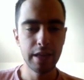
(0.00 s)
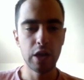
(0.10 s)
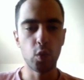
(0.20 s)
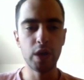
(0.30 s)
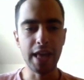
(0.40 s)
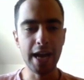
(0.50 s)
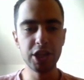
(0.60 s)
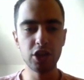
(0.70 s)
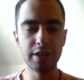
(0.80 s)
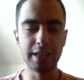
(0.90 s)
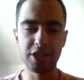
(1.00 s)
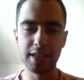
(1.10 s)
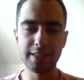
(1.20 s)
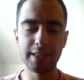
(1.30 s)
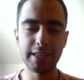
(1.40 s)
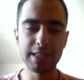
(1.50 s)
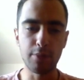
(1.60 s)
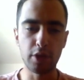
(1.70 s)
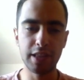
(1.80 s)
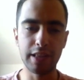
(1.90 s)
we actually, just in this
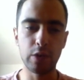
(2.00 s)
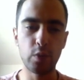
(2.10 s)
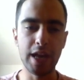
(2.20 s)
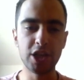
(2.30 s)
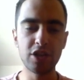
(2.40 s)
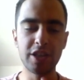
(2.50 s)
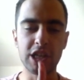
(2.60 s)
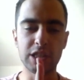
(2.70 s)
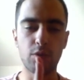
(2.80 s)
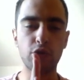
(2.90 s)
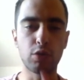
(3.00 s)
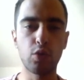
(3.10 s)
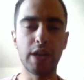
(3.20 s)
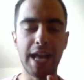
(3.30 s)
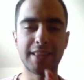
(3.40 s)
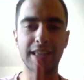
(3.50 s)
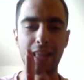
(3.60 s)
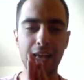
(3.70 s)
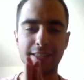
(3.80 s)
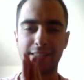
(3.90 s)
model, we actually just want to look at the
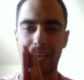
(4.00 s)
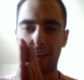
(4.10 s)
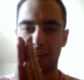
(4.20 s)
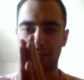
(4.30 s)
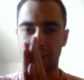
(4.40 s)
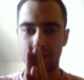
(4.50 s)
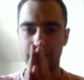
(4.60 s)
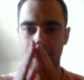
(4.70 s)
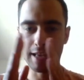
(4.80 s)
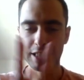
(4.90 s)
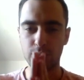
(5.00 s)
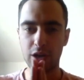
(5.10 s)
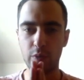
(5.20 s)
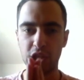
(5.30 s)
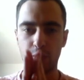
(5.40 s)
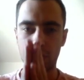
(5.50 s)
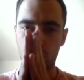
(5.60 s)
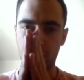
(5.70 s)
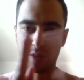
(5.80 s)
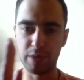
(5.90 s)
last character, the last one. We don't want to
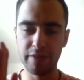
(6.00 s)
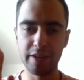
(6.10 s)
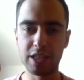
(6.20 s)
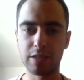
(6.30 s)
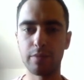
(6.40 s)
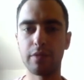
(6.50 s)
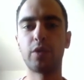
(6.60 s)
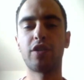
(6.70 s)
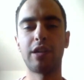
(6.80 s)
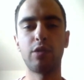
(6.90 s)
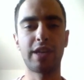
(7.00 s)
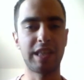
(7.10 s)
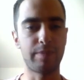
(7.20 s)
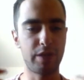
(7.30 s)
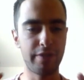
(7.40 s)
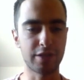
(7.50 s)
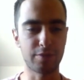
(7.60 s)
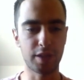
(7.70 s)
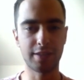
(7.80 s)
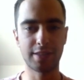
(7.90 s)
look at previous. We're gonna look at the previous
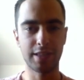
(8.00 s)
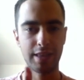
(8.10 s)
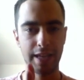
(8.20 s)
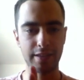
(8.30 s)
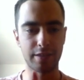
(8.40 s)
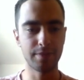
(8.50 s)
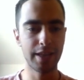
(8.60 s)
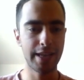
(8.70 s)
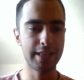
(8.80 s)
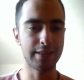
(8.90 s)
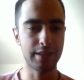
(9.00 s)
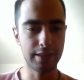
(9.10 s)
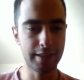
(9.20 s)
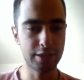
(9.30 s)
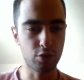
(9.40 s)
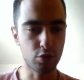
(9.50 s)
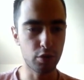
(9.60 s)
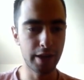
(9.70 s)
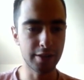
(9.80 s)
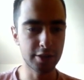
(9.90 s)
models later in this
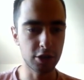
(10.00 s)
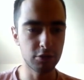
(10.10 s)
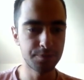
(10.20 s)
tutorial. So